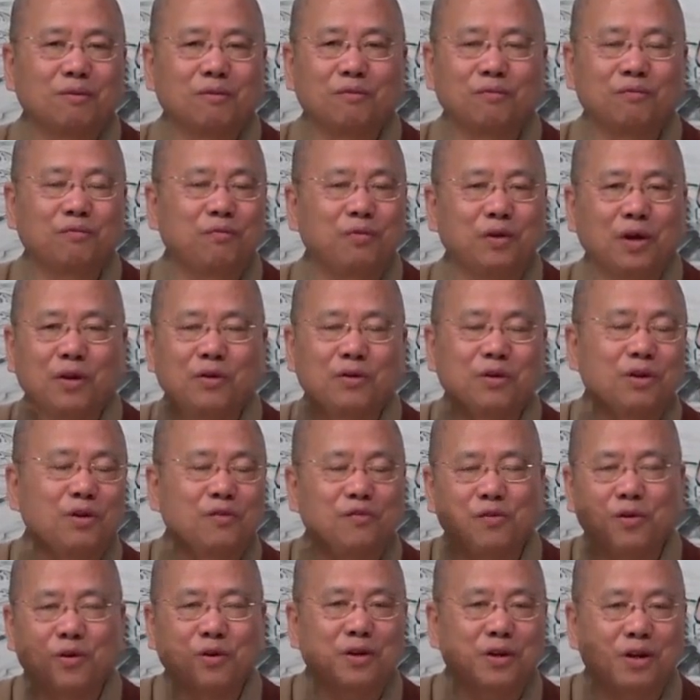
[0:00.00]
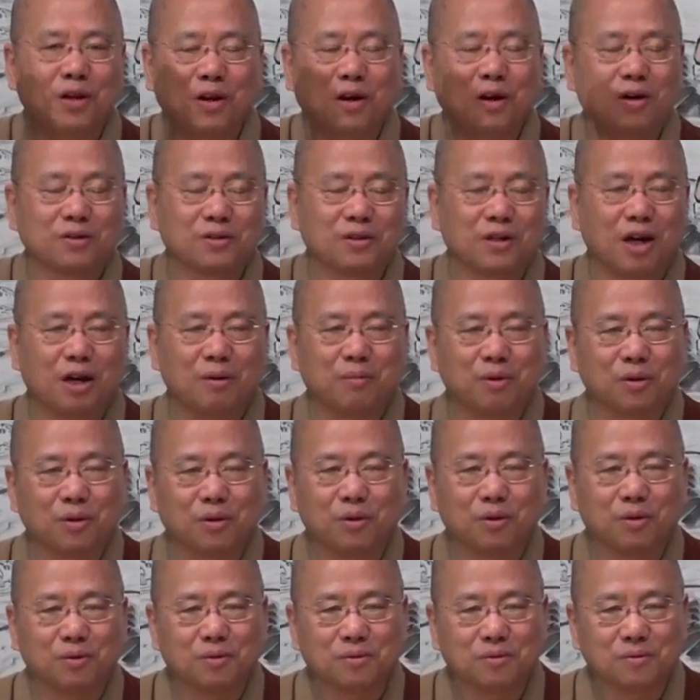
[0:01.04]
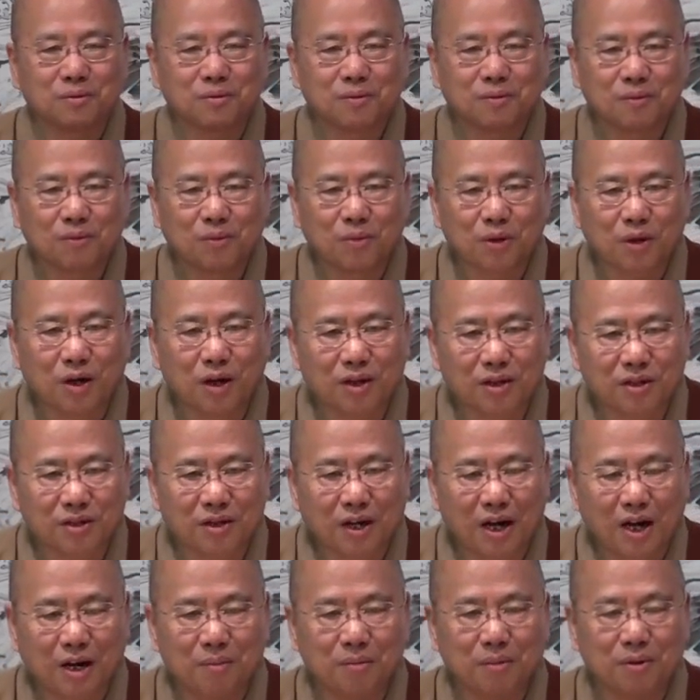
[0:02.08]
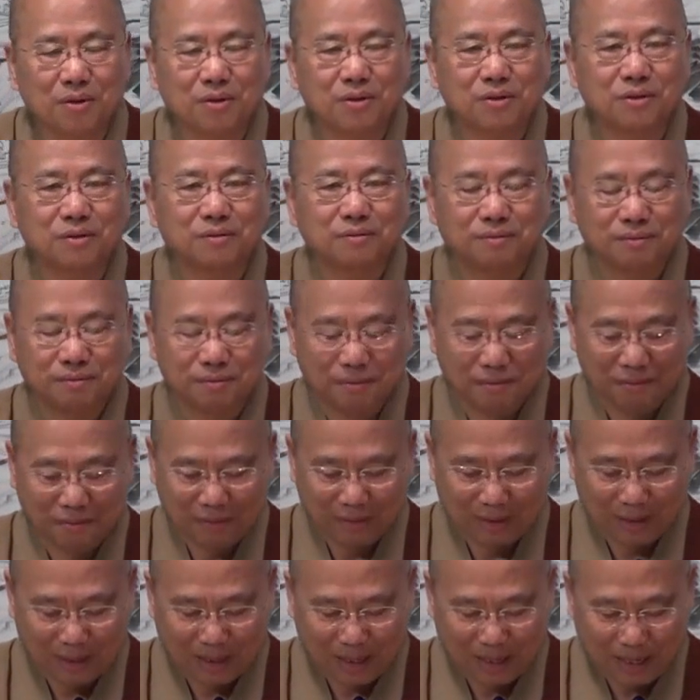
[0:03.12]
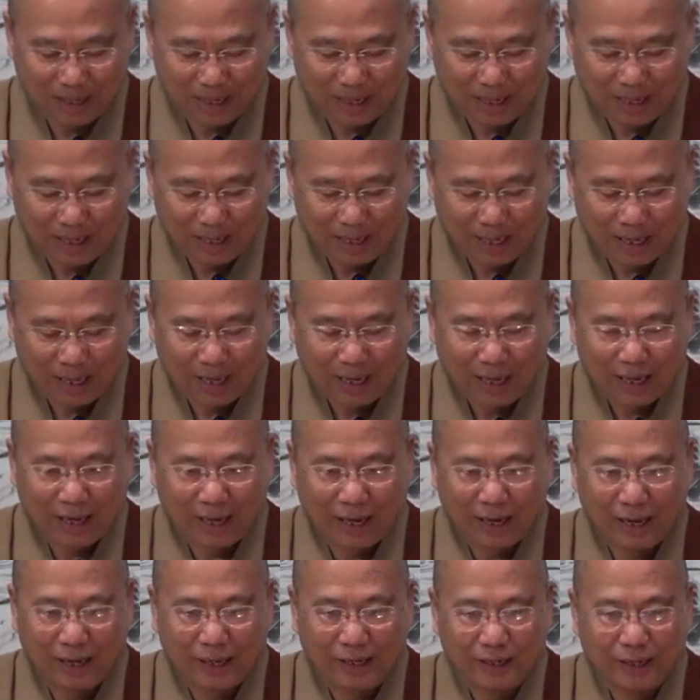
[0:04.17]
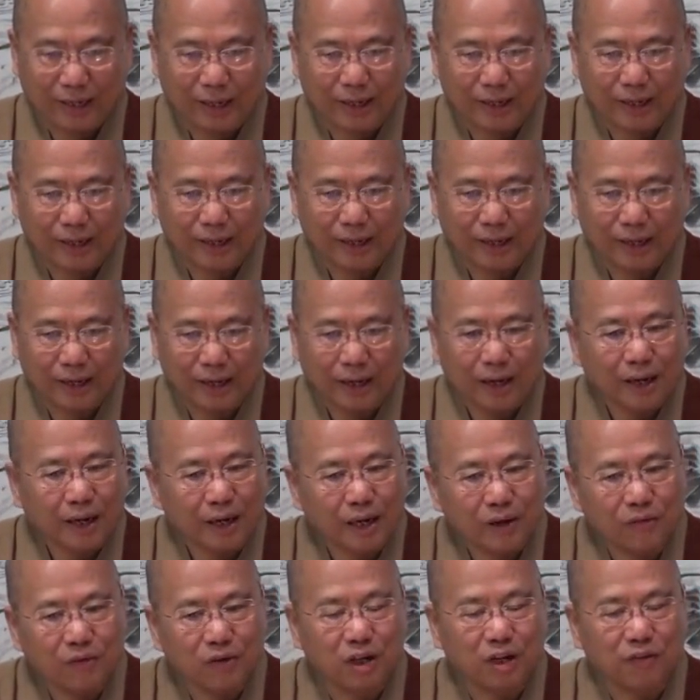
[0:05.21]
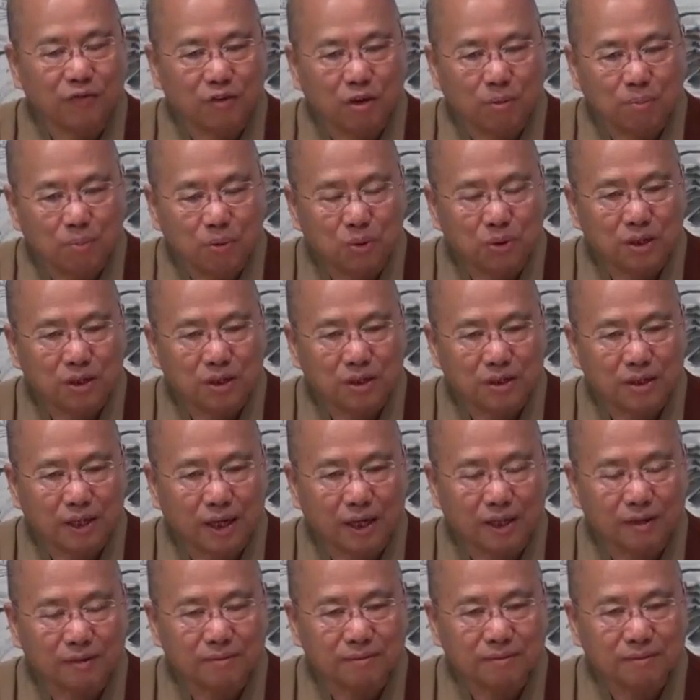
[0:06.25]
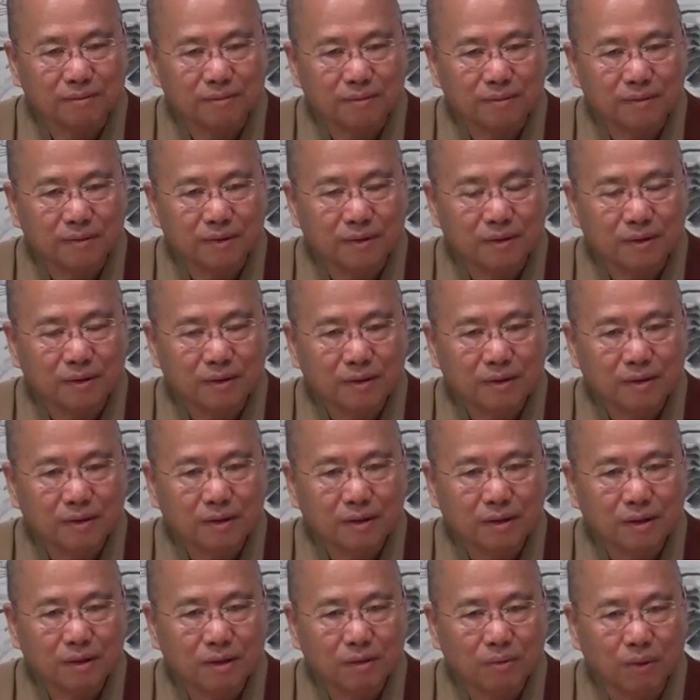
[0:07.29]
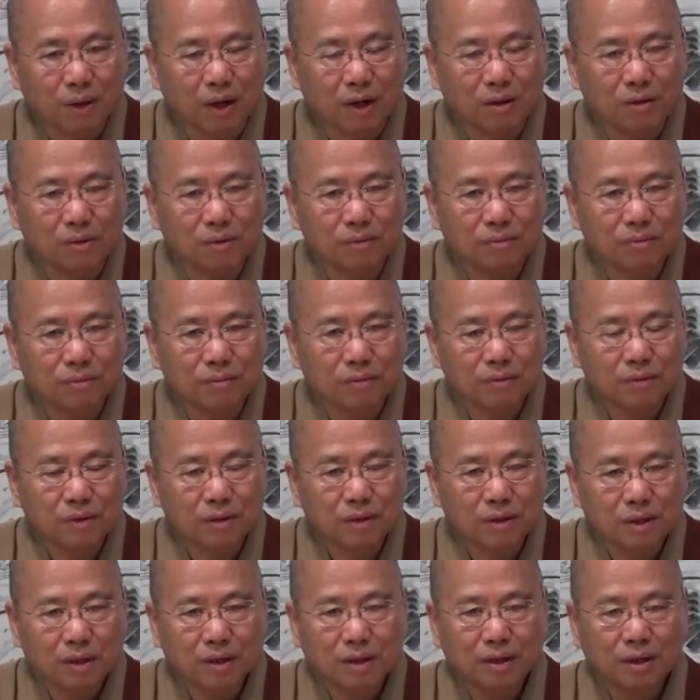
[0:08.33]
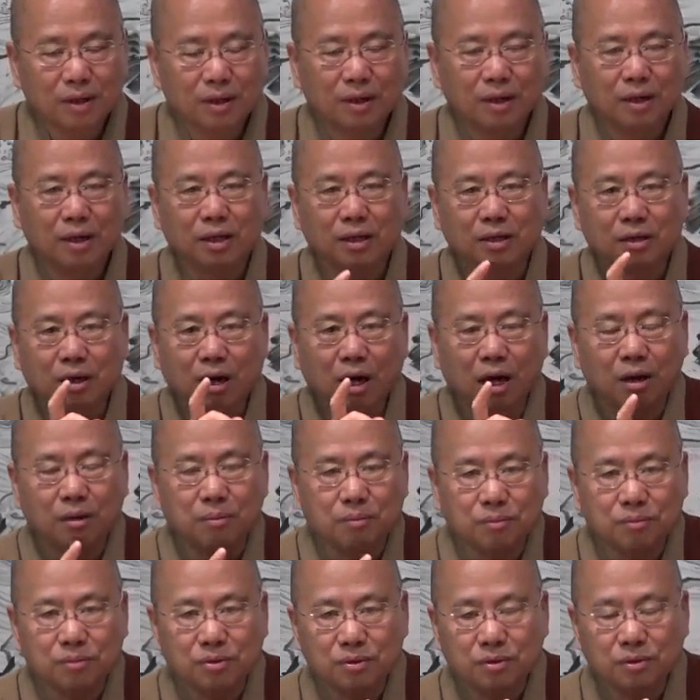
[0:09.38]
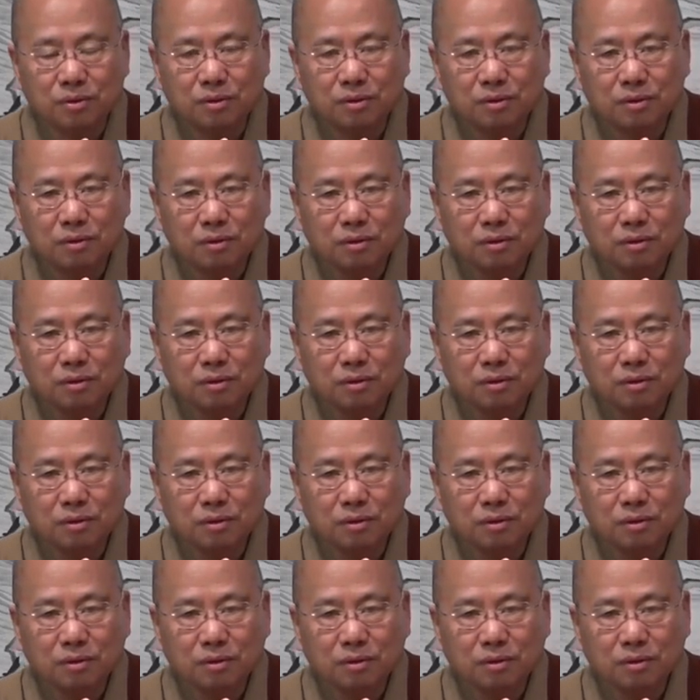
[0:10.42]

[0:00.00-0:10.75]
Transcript: very, very long time ago. We call it timeless. And even if the Buddha said, well, it comes